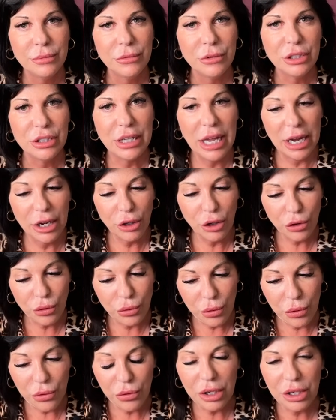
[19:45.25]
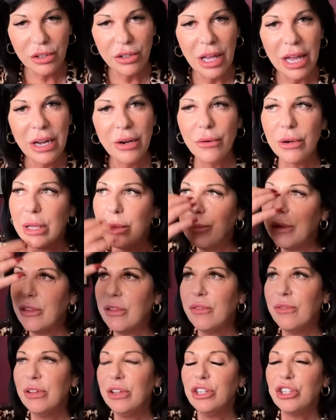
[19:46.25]
Stay in your truth and integrity. Be
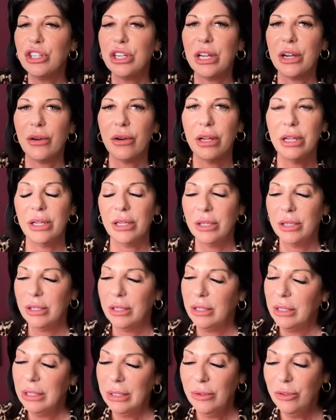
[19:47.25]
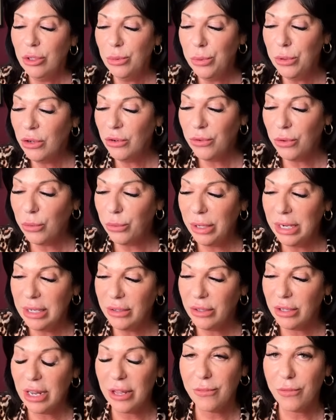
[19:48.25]
the visionary. It was a beautiful
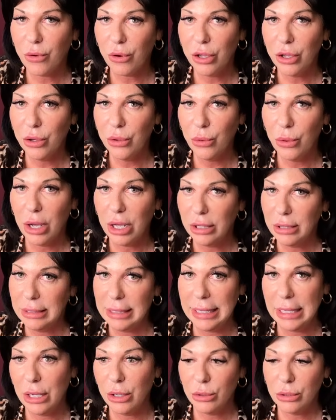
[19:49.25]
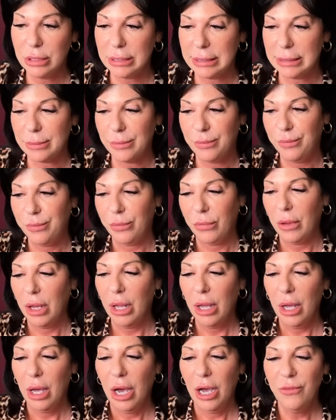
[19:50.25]
reading today for you, Leos.
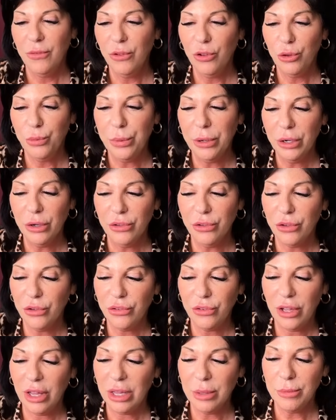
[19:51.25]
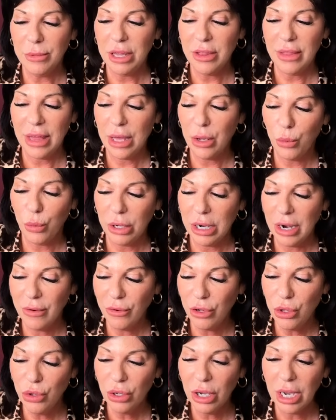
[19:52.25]
I feel Spirit is just telling me that whatever
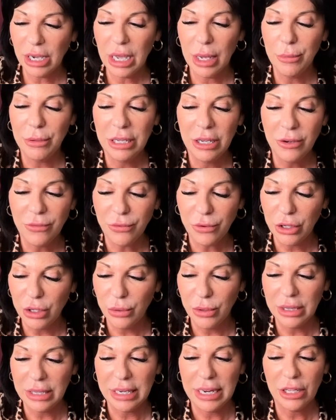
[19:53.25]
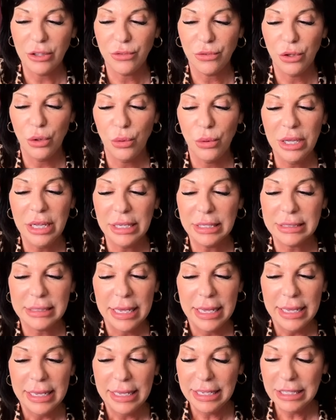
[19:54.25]
you got coming in for you in the next few weeks,
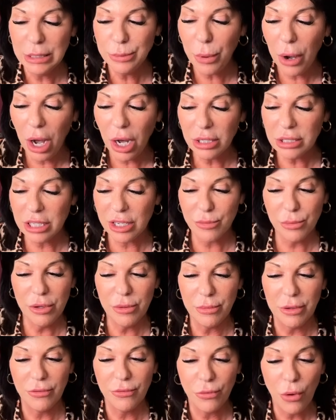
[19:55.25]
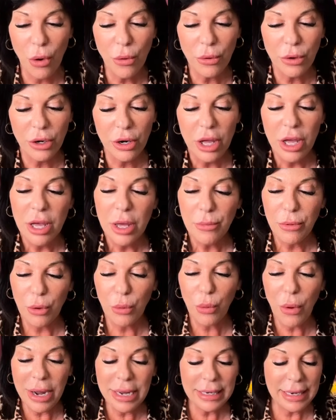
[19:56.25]
it's positive movement forward.
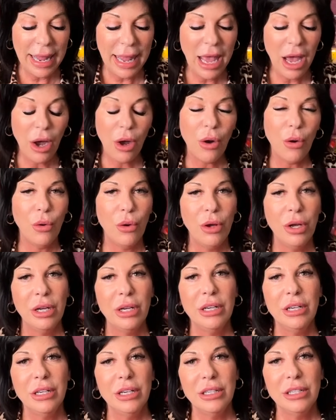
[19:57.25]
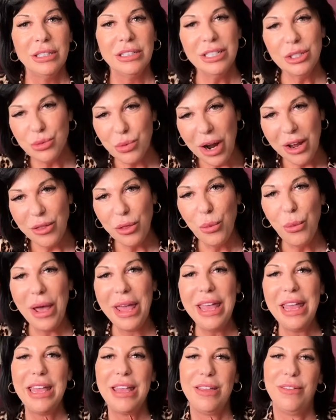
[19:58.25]
But right now, just ride the
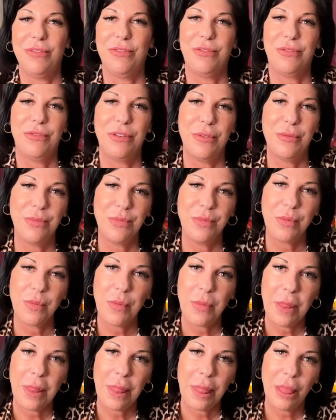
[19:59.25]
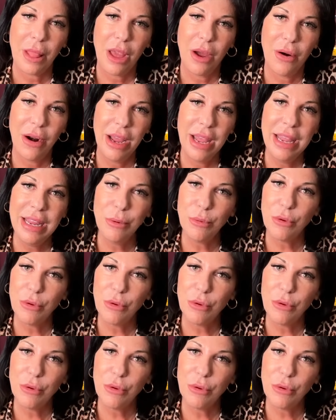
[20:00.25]
wave all right,